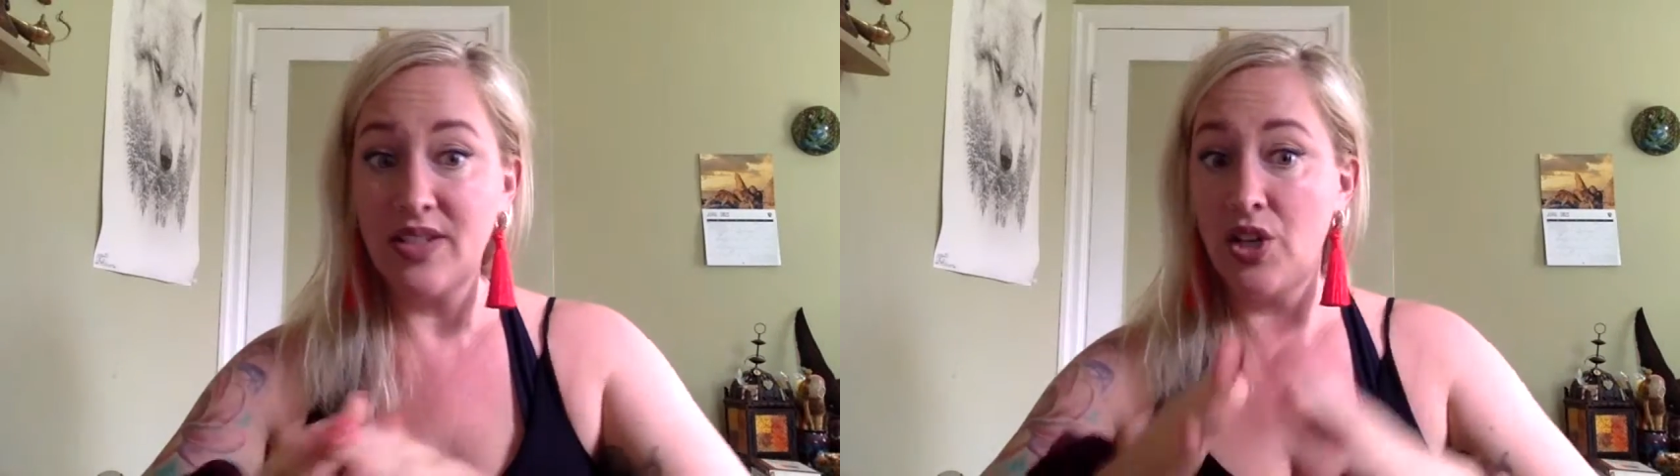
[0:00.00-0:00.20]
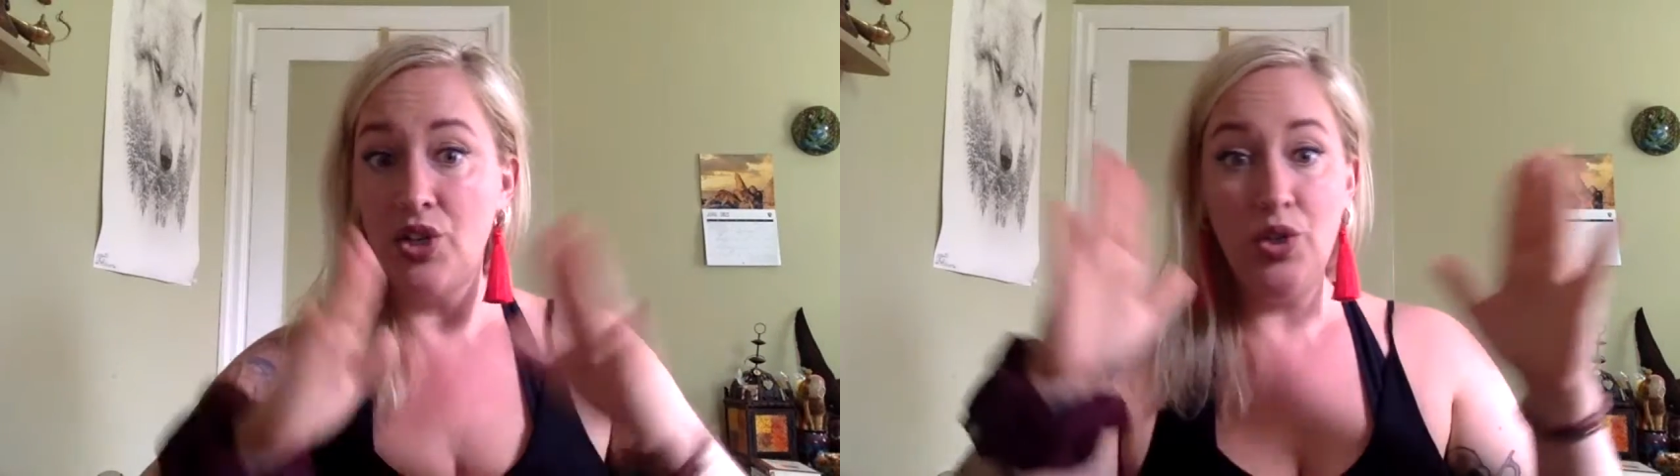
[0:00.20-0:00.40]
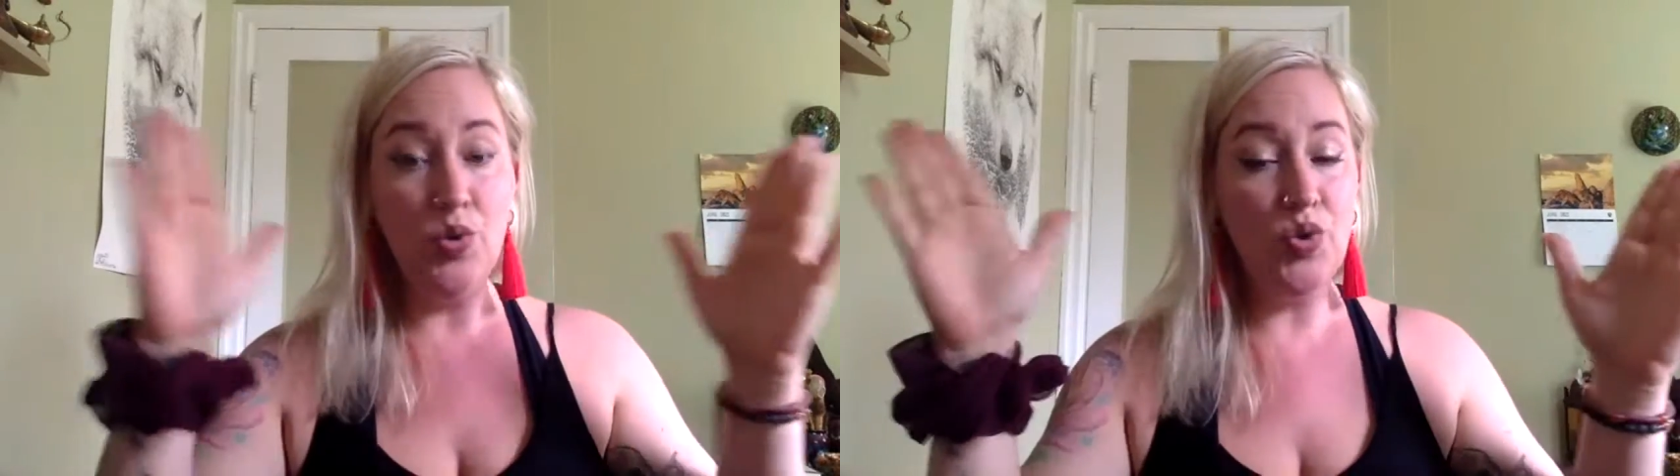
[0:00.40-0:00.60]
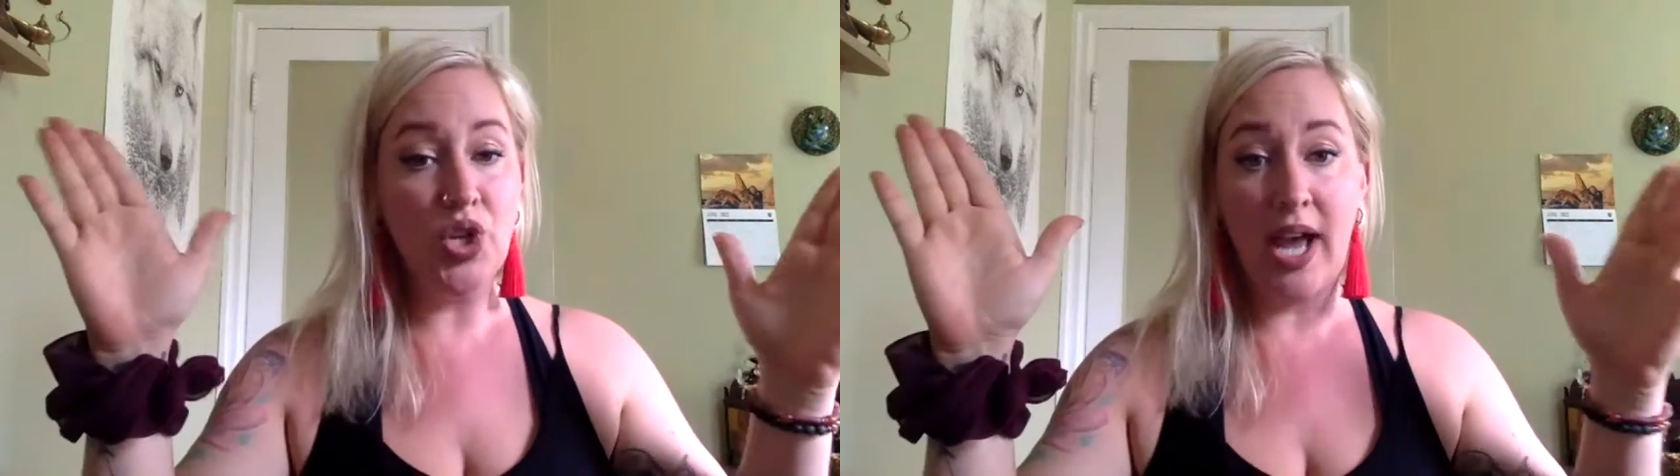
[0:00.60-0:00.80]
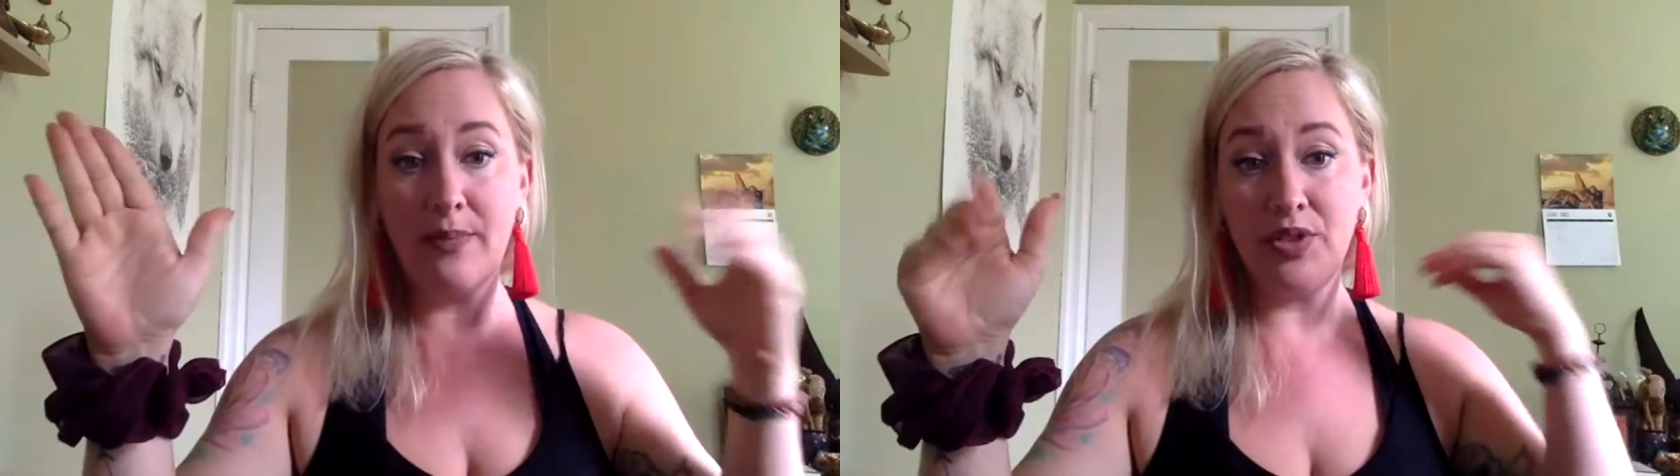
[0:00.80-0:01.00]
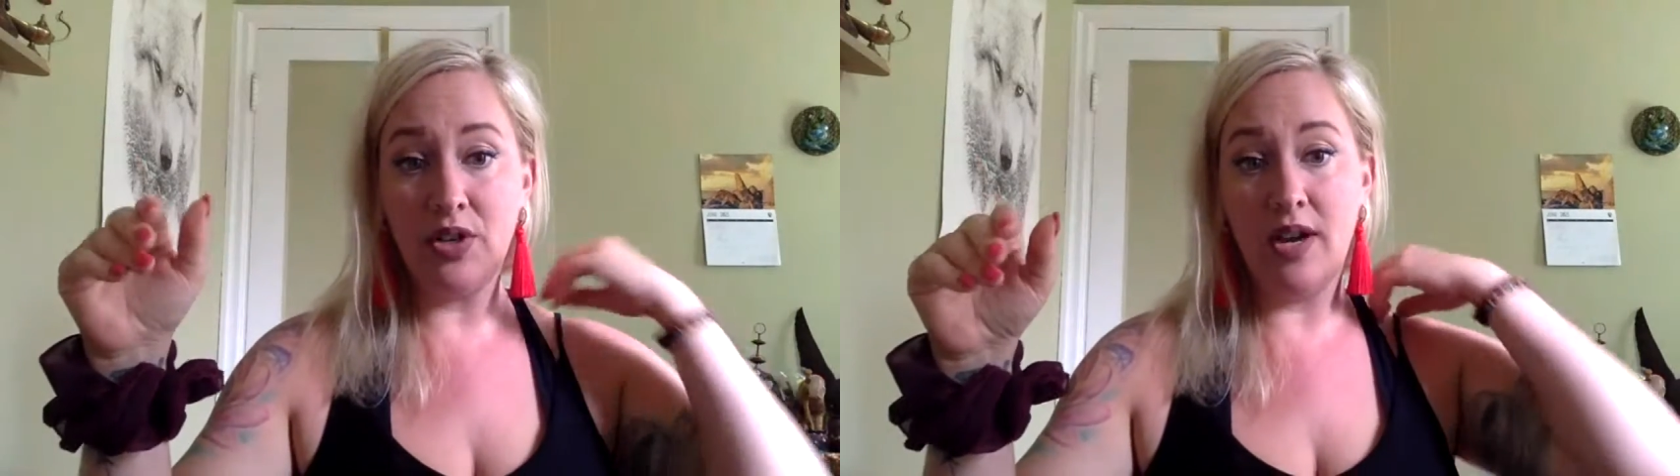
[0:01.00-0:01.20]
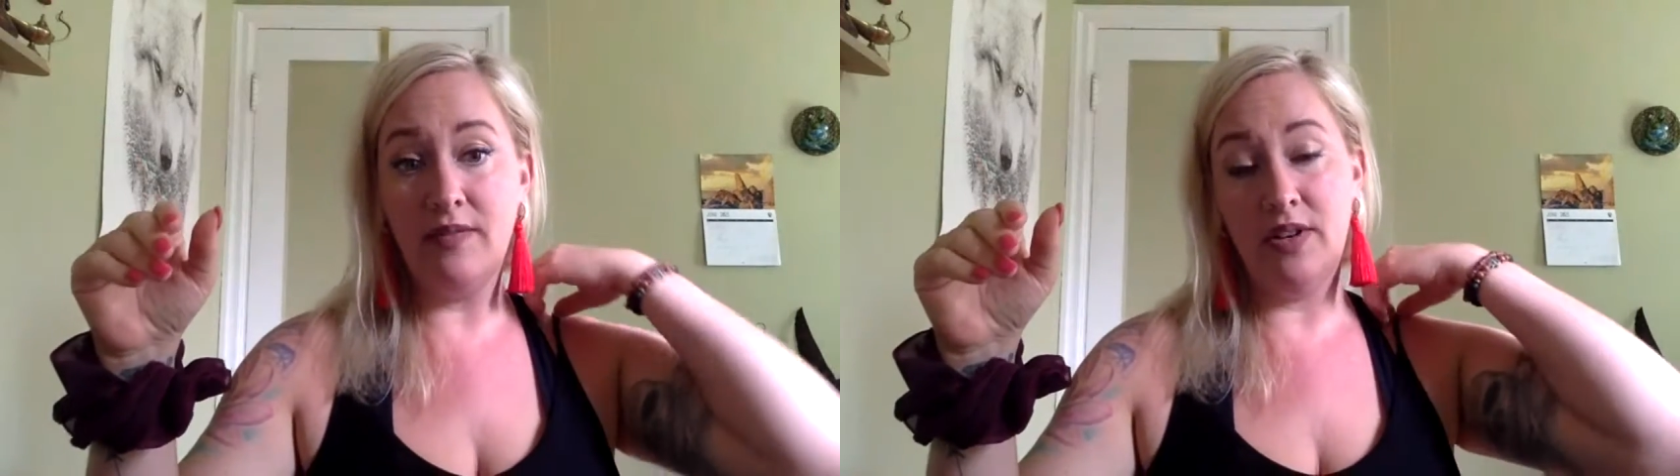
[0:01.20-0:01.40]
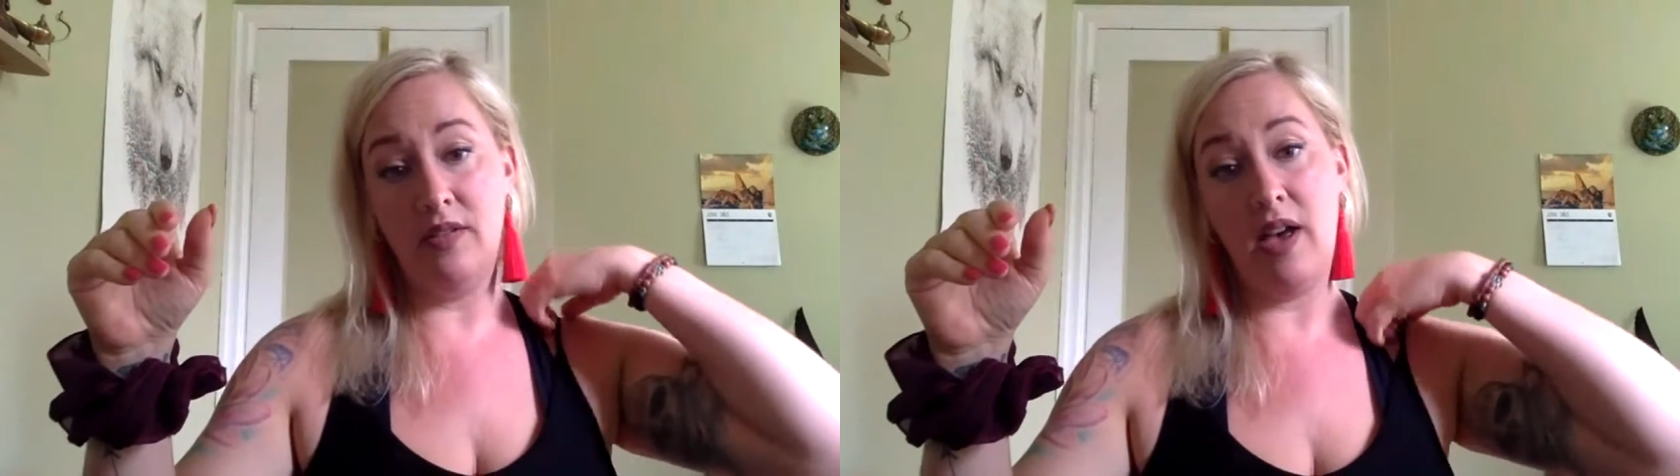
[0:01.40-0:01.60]
a new chapter of
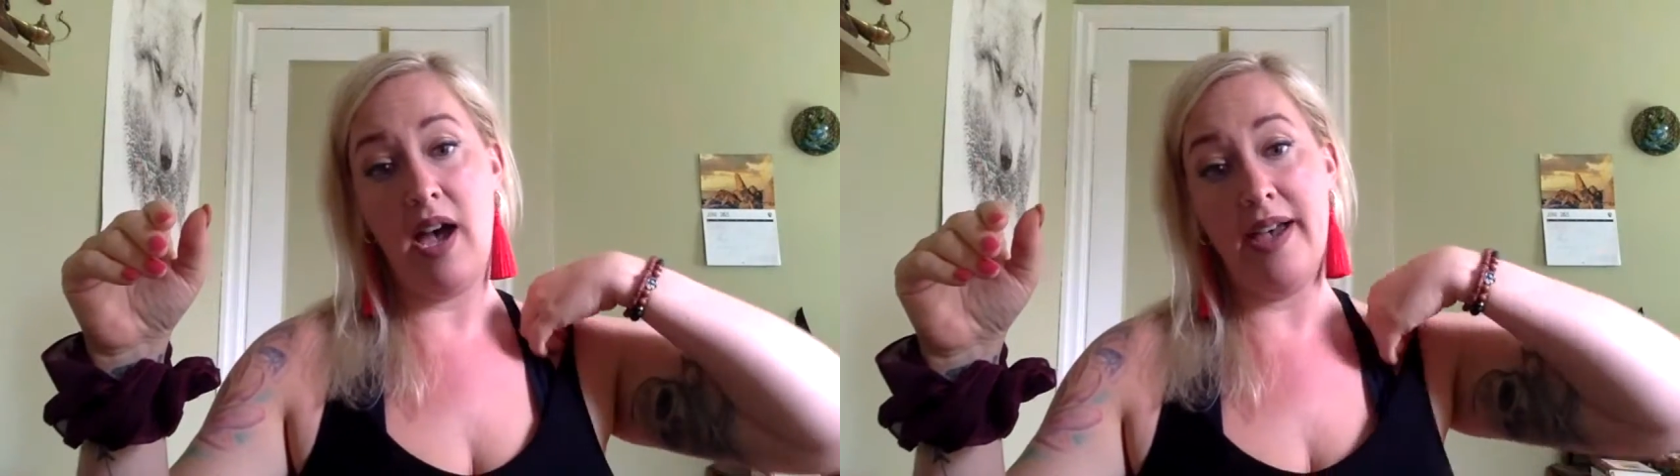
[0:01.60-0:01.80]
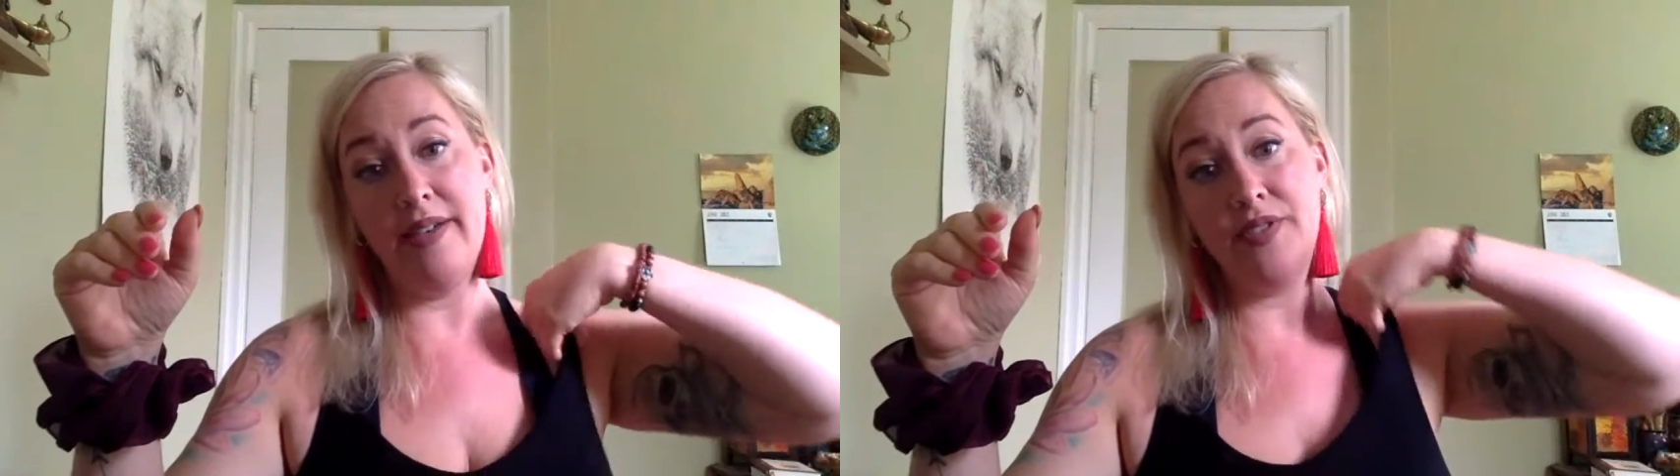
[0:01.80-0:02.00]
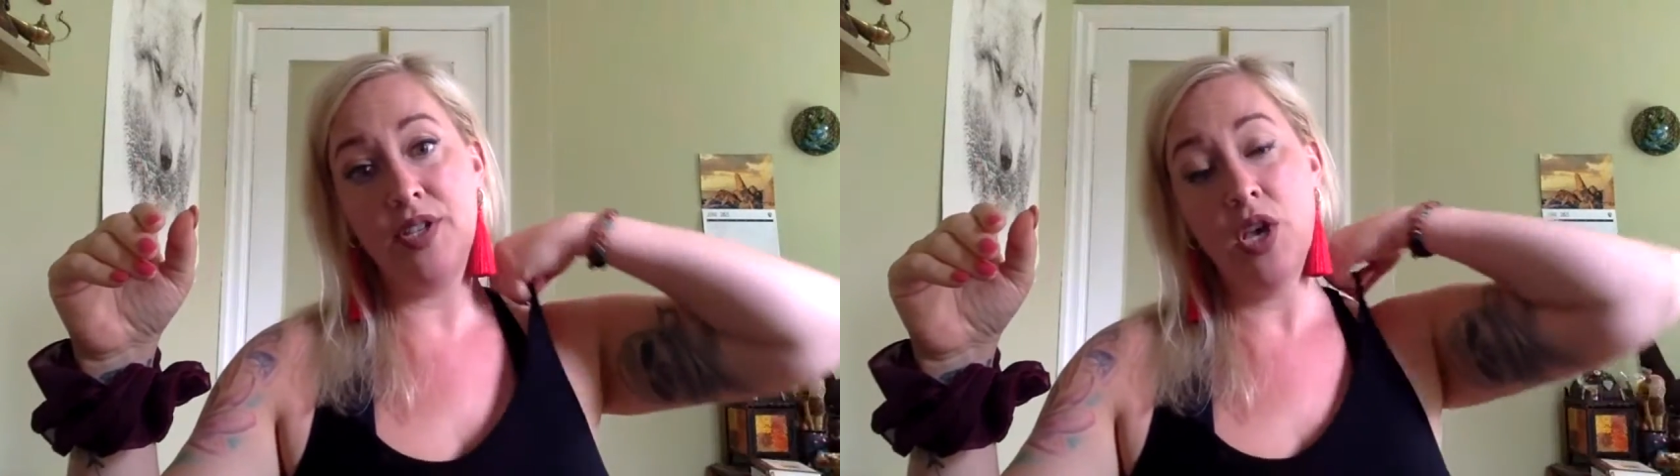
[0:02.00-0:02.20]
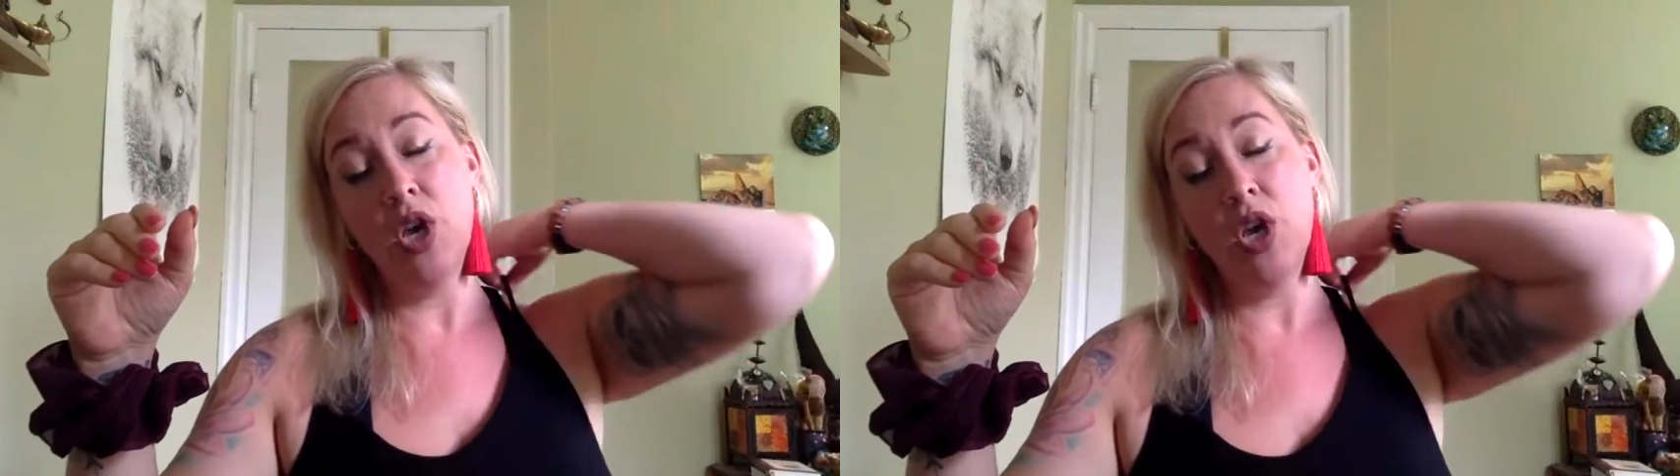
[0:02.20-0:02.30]
their lives.